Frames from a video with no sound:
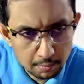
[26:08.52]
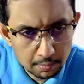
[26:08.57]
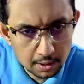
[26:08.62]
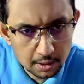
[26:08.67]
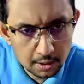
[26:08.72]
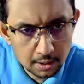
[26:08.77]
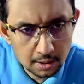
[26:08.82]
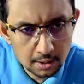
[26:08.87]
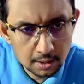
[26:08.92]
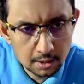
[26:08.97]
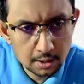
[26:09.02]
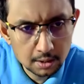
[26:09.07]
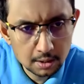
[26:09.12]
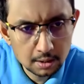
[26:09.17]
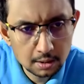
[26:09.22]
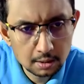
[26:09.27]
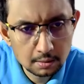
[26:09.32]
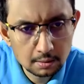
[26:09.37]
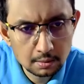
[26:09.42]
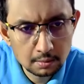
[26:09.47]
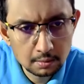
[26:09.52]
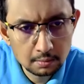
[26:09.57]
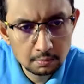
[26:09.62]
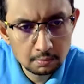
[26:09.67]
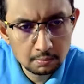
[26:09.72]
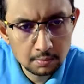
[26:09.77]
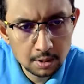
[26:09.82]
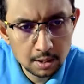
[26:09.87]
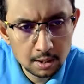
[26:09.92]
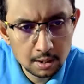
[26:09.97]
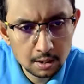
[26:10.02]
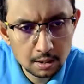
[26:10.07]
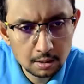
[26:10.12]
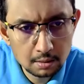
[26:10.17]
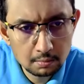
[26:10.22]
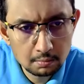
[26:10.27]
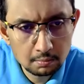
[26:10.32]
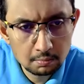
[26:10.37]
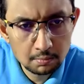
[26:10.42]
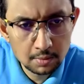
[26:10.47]
happened is we
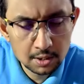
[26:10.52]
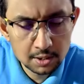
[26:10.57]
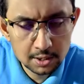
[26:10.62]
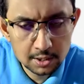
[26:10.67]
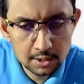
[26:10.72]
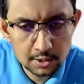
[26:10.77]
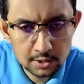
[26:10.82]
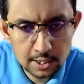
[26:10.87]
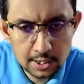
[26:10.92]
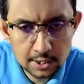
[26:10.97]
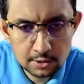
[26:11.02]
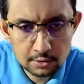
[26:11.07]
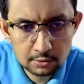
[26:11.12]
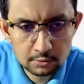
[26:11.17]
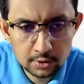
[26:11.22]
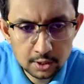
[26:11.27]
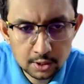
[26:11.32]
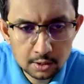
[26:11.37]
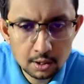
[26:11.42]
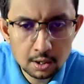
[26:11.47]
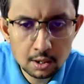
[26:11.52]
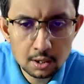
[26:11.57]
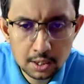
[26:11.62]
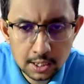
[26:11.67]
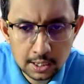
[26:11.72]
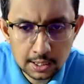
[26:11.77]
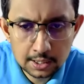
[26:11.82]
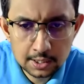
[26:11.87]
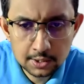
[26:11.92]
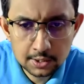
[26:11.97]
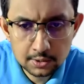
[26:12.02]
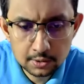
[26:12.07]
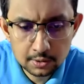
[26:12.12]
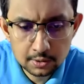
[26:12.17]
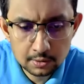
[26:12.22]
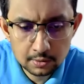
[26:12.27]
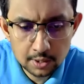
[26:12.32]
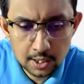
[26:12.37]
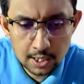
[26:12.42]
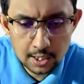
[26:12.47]
message sent to three contacts,
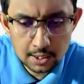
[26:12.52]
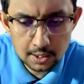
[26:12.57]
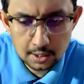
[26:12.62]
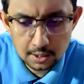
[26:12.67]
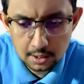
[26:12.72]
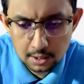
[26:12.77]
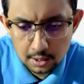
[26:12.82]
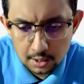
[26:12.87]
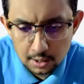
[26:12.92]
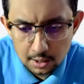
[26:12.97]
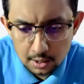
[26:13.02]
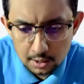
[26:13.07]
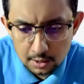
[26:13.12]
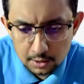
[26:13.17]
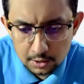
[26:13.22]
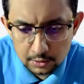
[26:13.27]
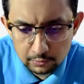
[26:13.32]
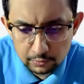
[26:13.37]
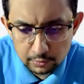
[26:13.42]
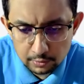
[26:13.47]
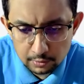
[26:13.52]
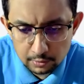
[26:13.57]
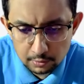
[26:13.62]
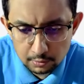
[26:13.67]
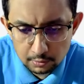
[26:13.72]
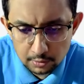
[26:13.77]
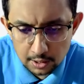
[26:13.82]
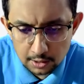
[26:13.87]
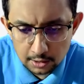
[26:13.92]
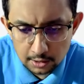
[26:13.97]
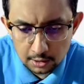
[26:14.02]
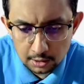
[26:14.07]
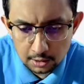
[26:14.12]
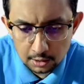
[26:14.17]
right? So if we look at the